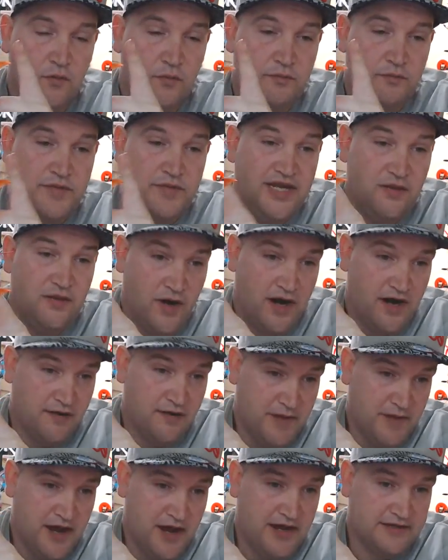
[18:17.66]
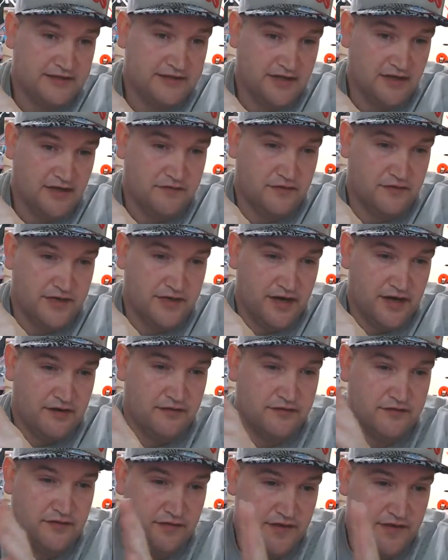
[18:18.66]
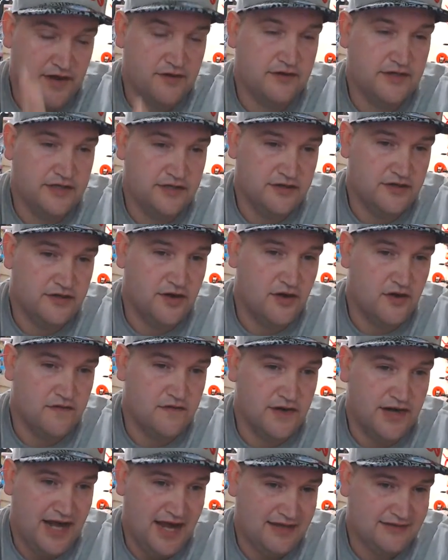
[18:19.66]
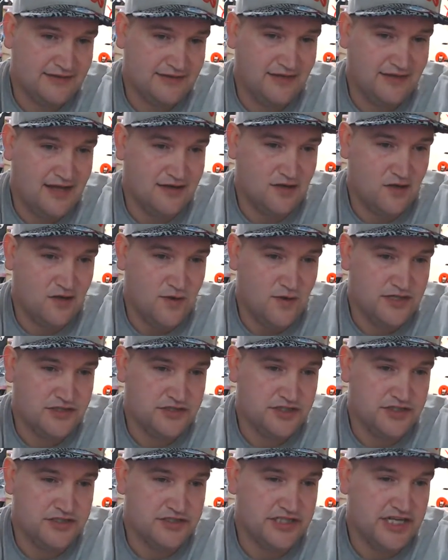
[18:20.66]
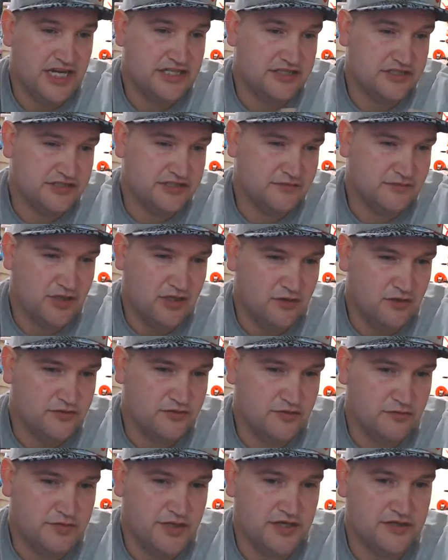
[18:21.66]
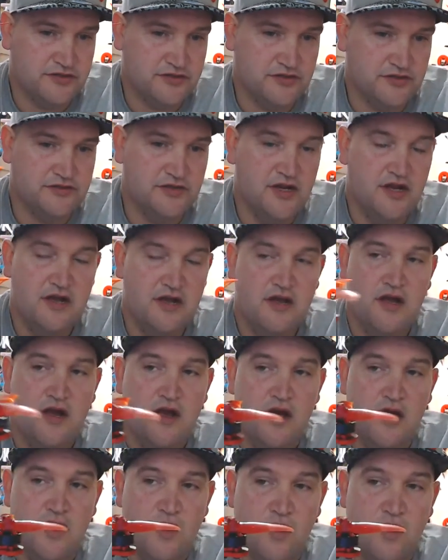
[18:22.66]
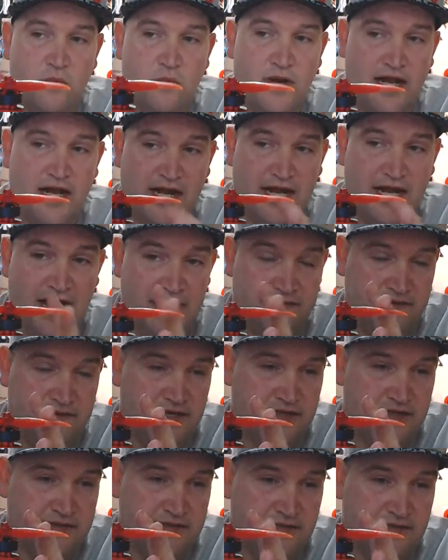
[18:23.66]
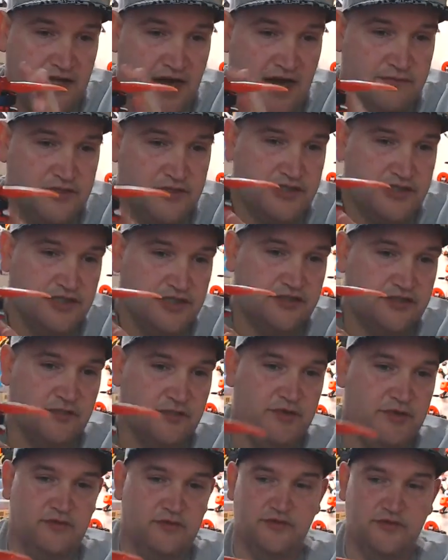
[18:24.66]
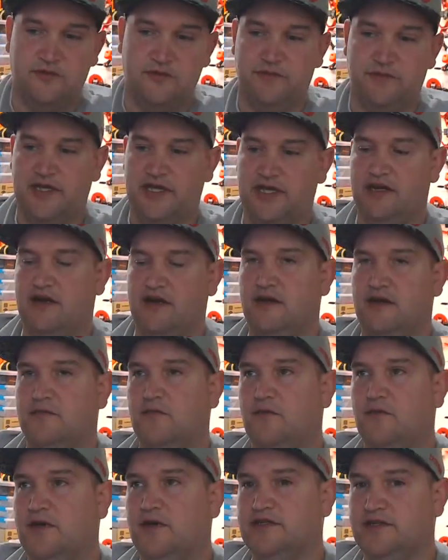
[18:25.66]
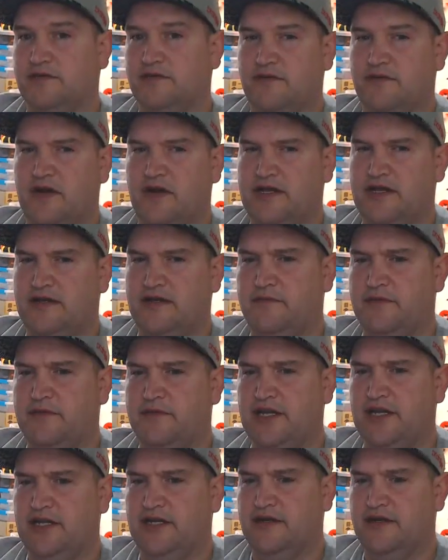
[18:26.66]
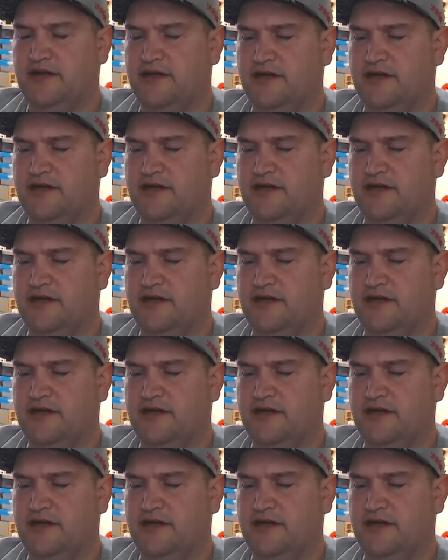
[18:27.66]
Beware buying stuff on there. Thoroughly look over it, ask a lot of questions, get you some closer pictures. When I got this, I was just supposed to be, what was it, Ryan, in the beginning?